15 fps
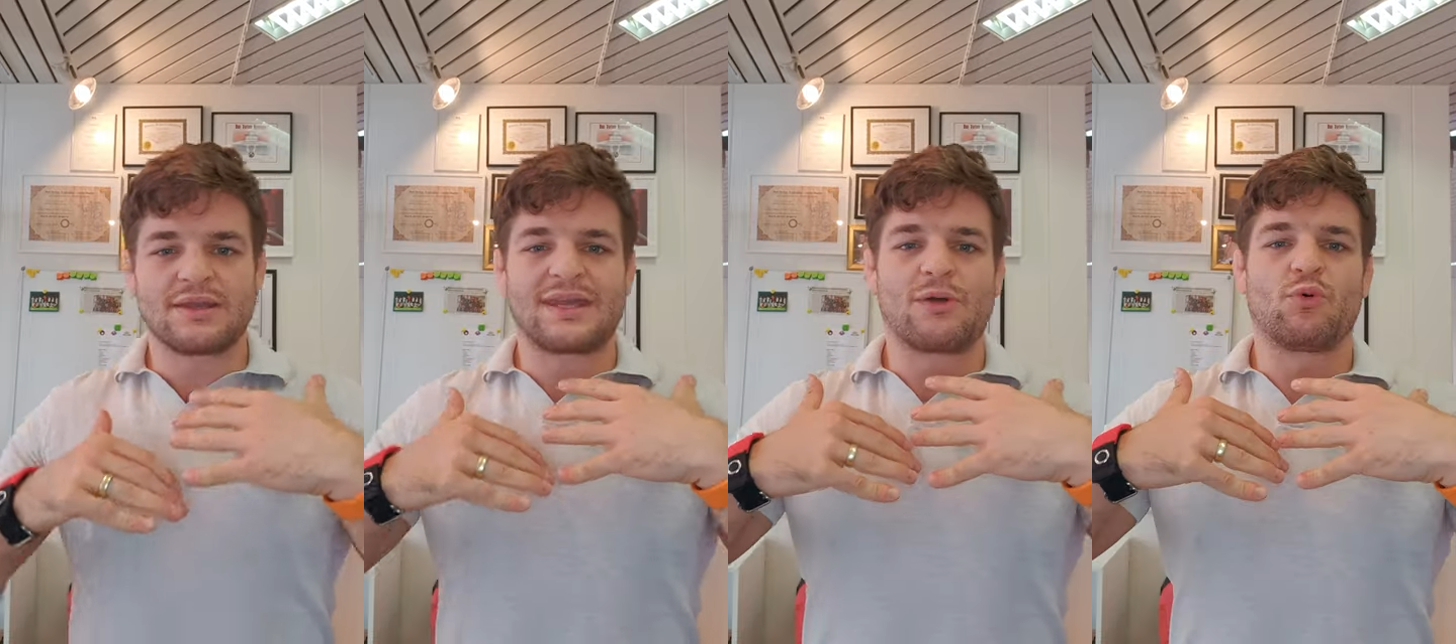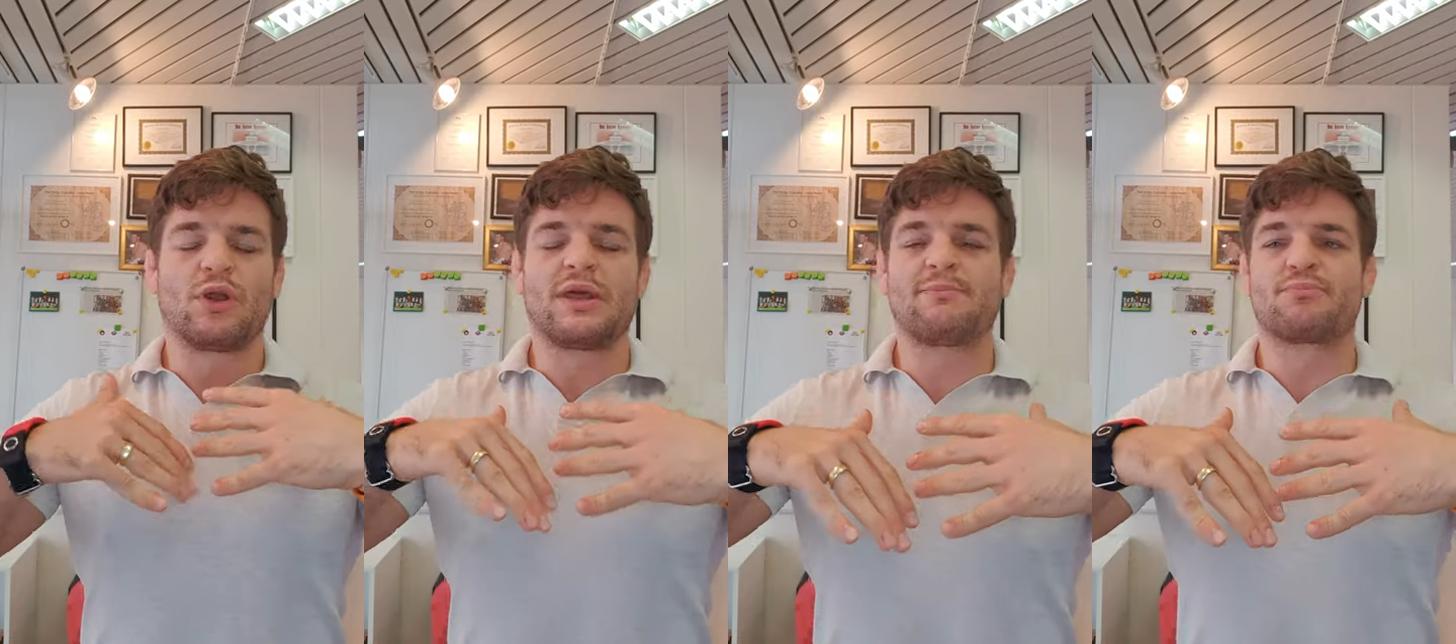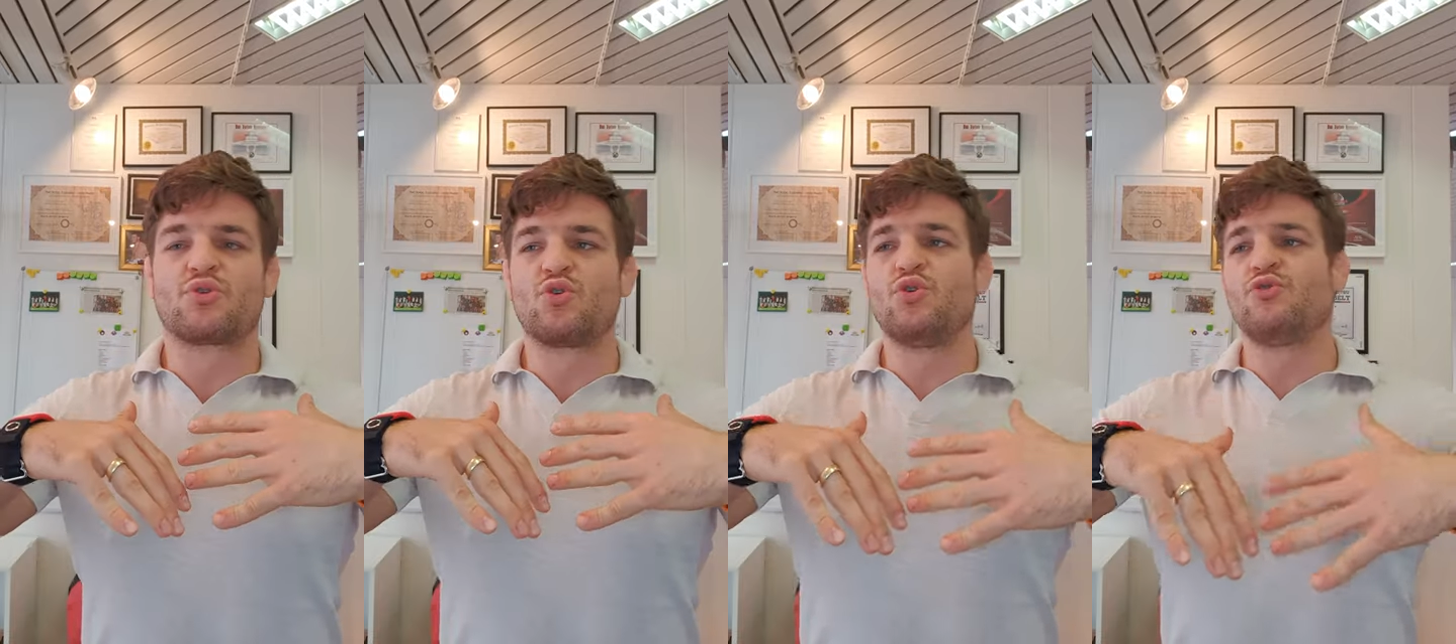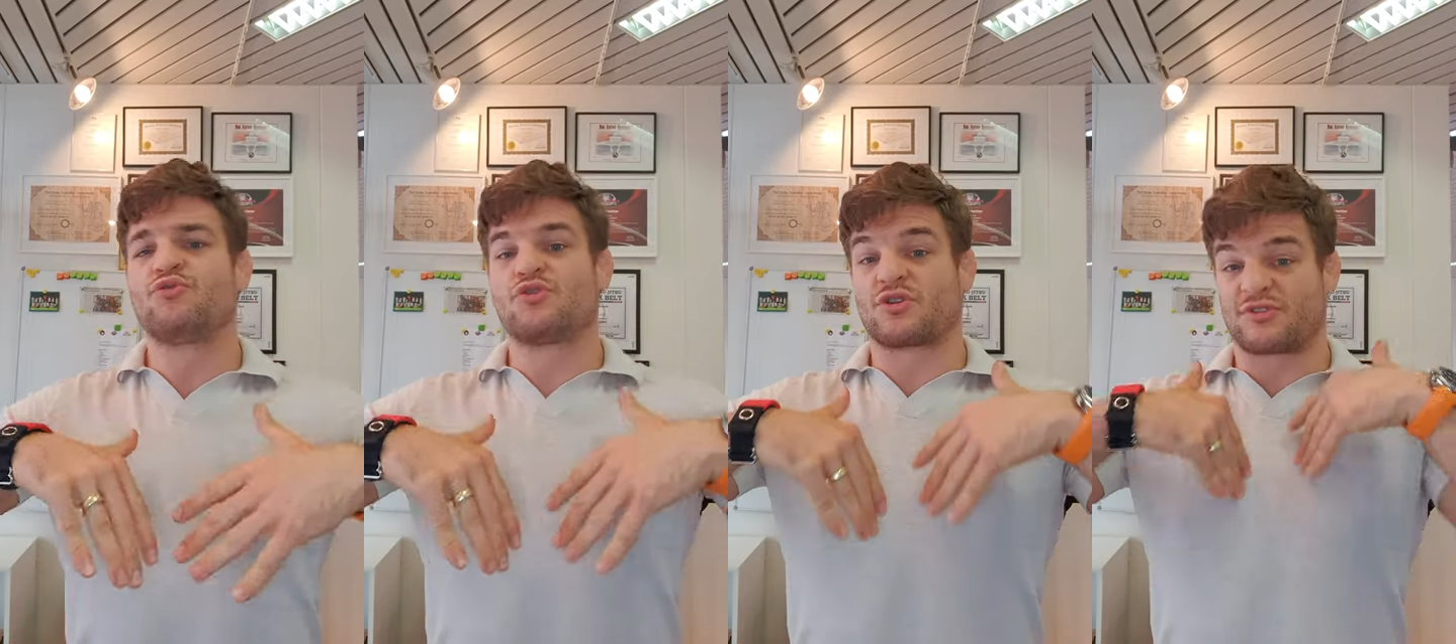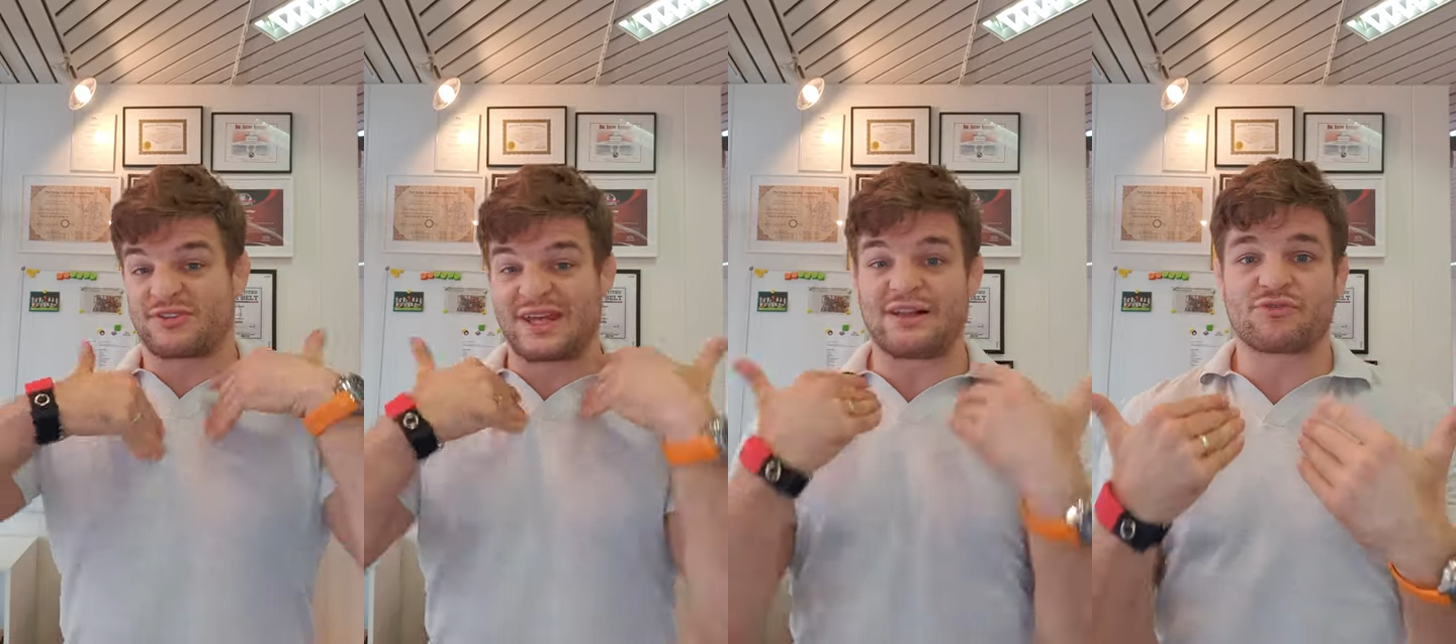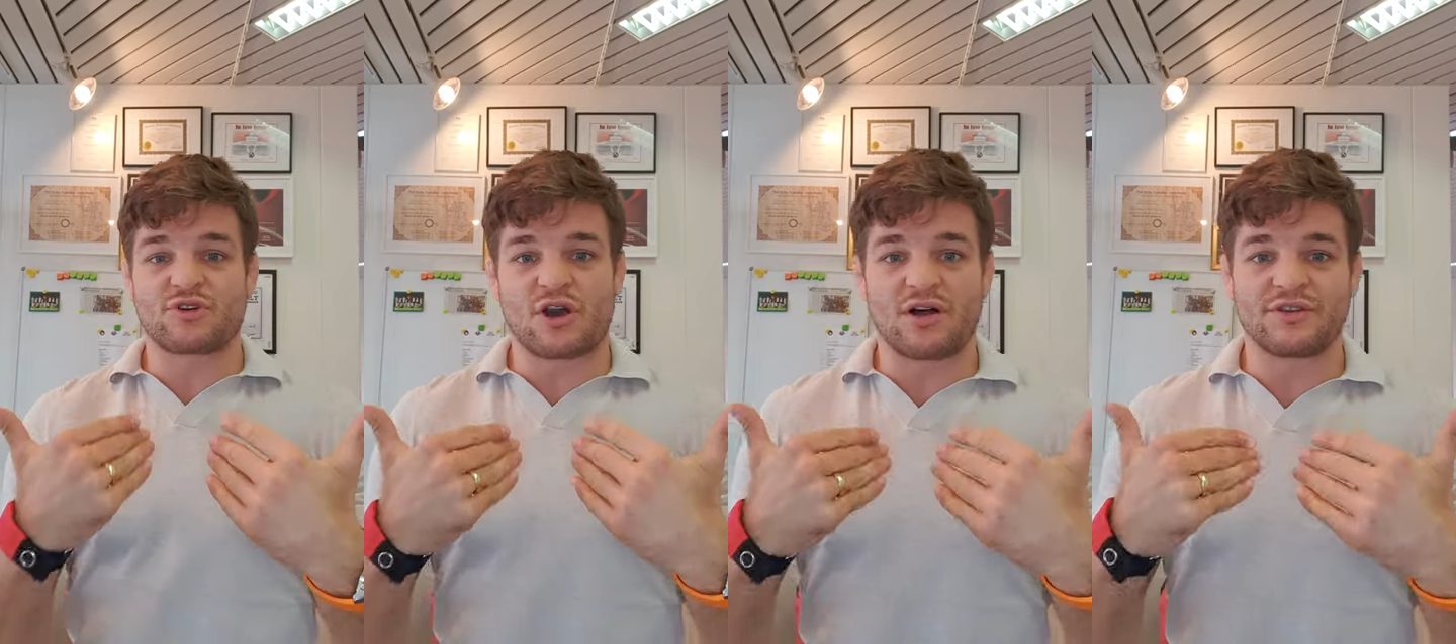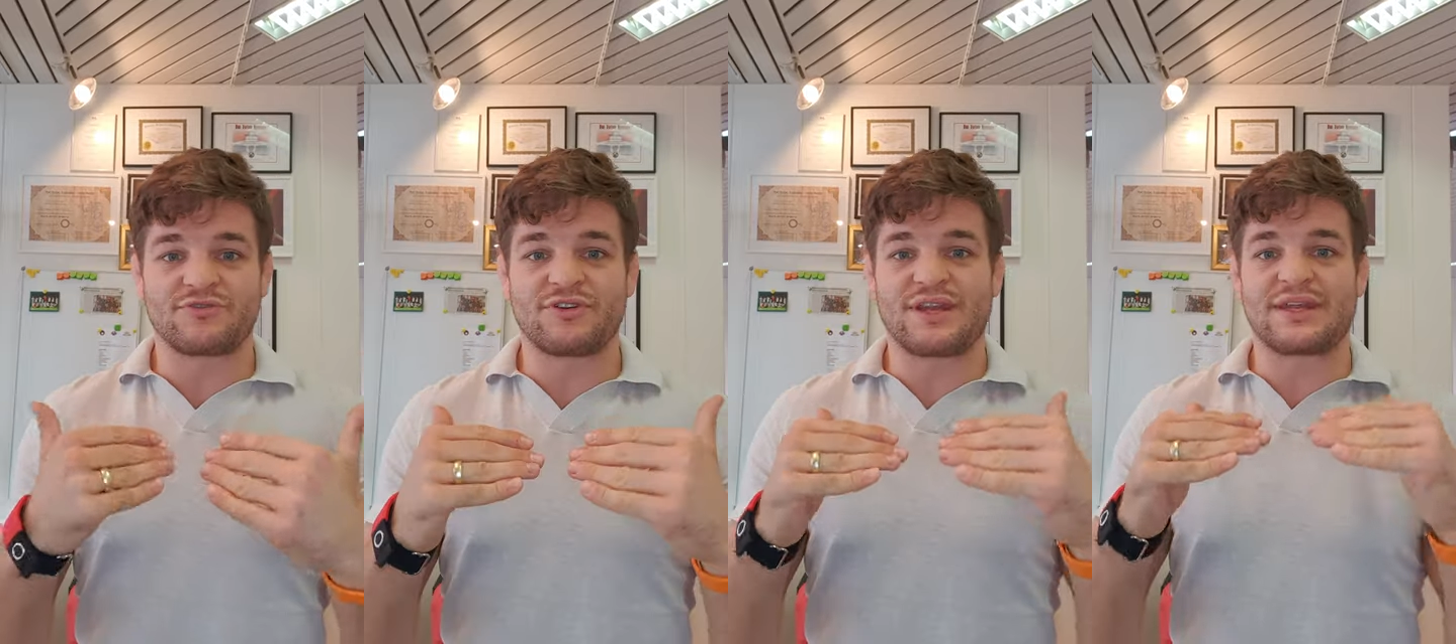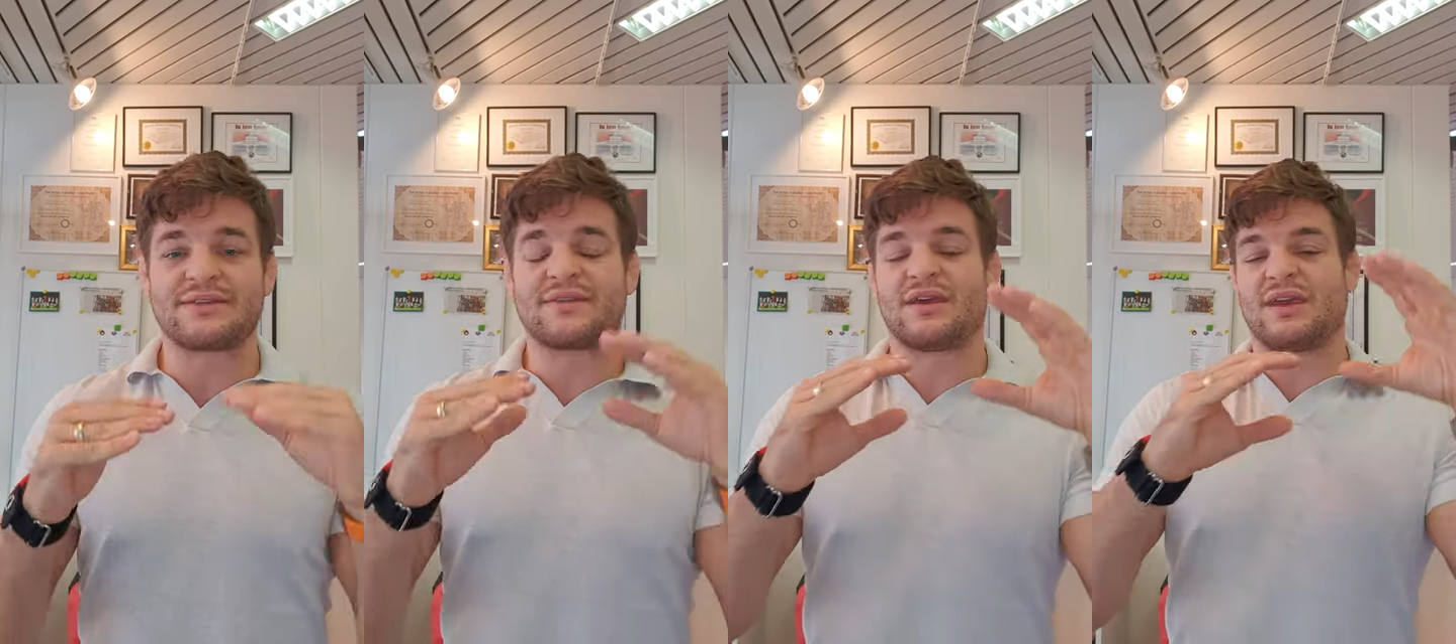they will improve your
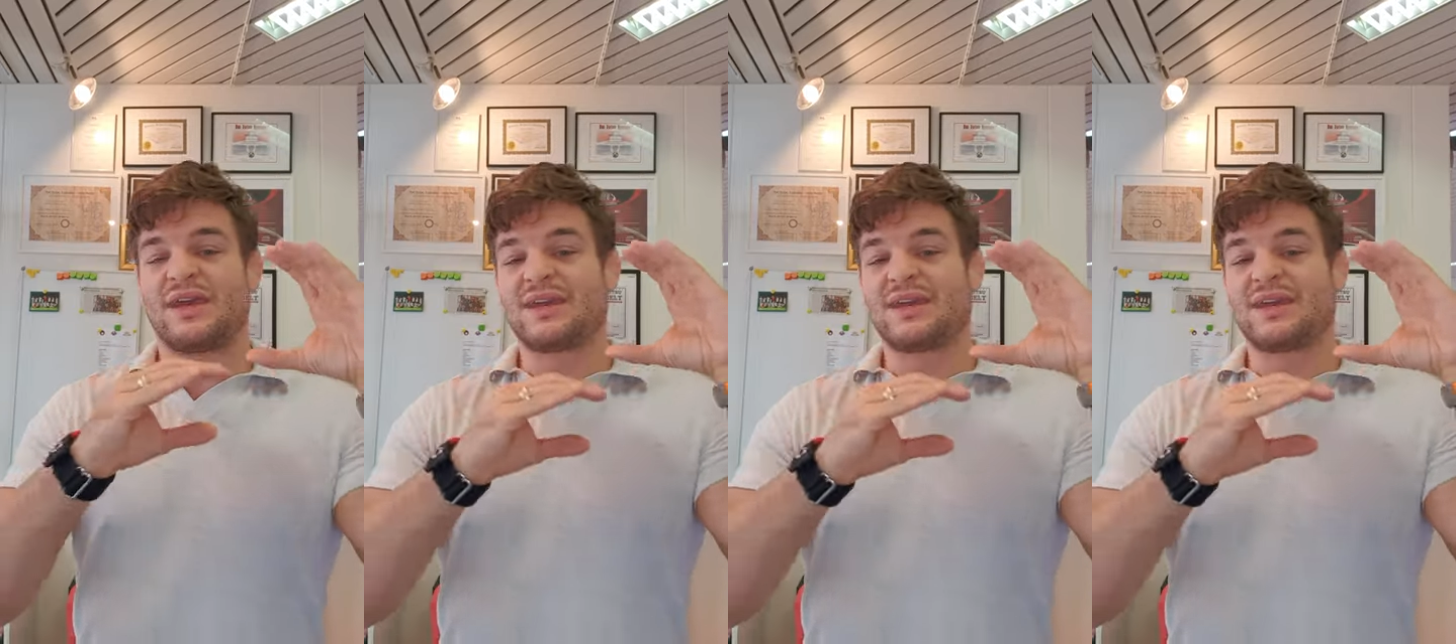self-confidence